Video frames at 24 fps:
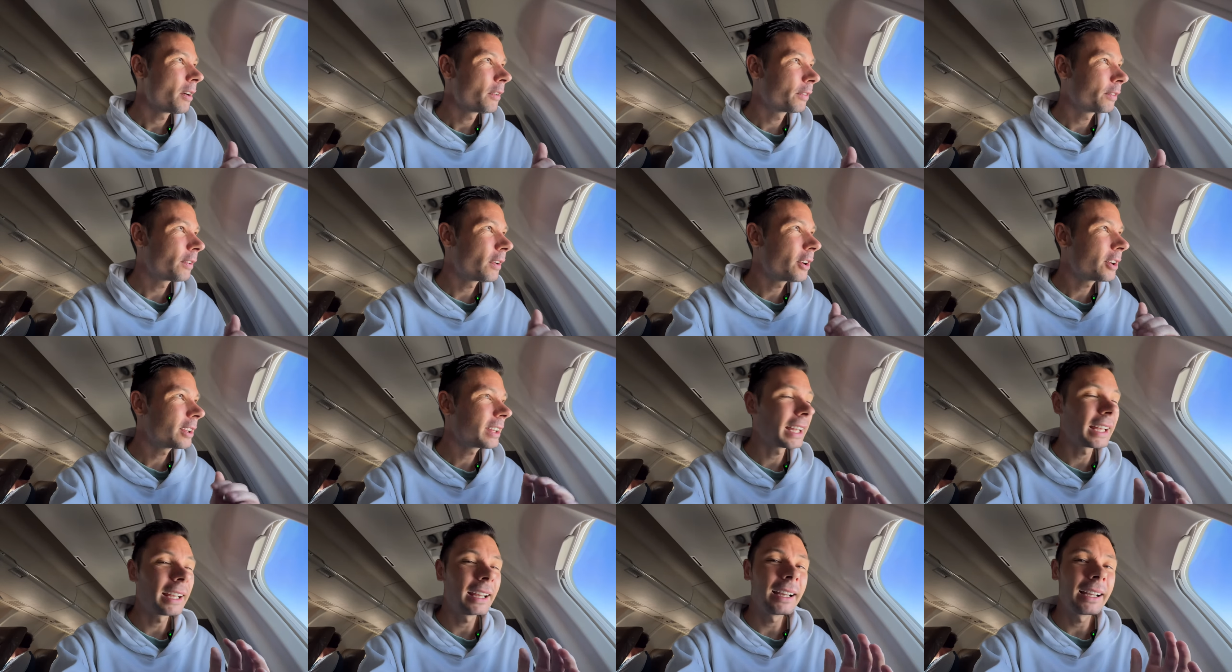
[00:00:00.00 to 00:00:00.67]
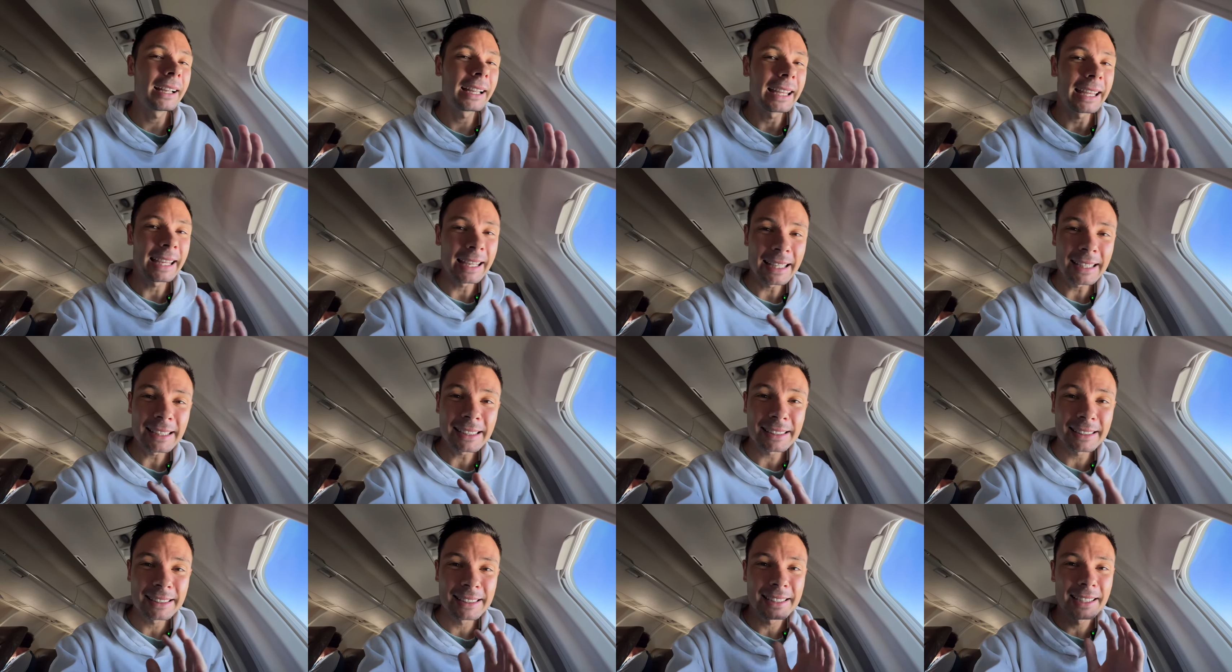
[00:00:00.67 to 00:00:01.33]
further
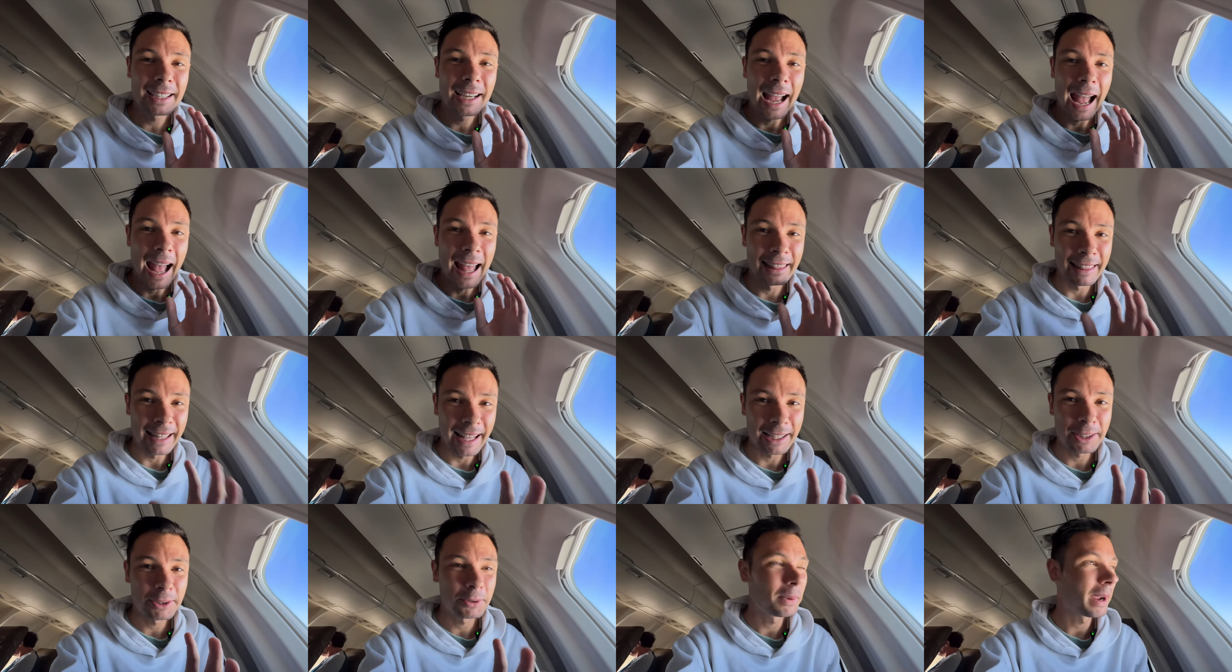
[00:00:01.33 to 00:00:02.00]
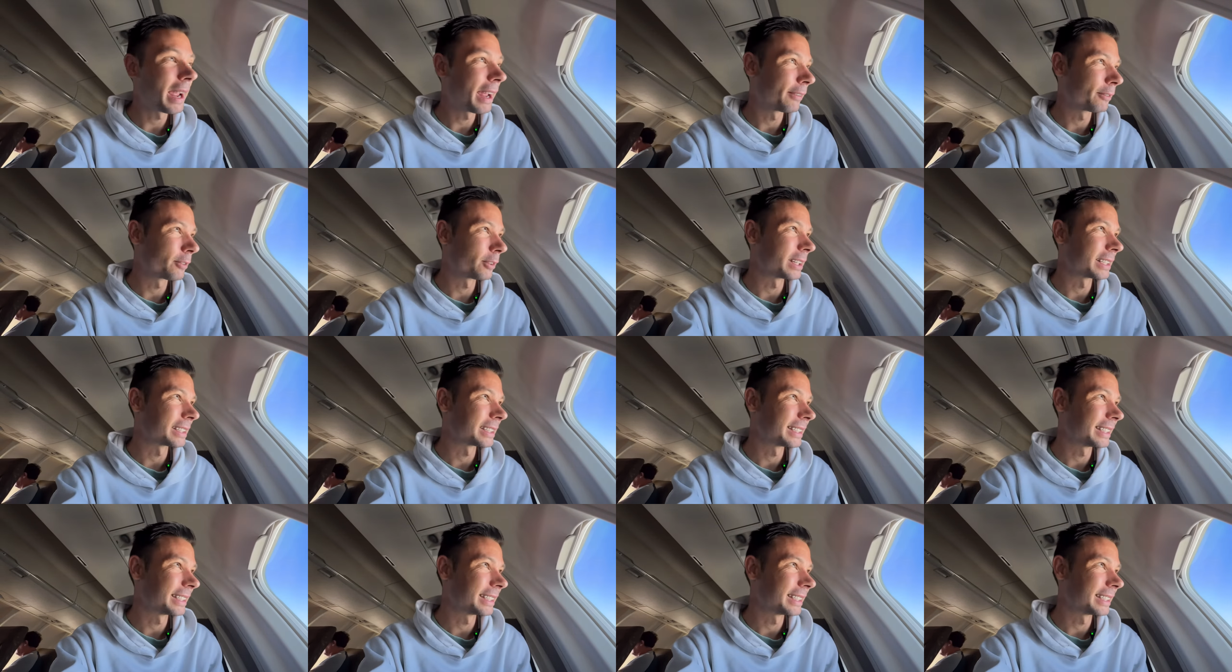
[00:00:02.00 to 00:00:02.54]
east and that's where Everest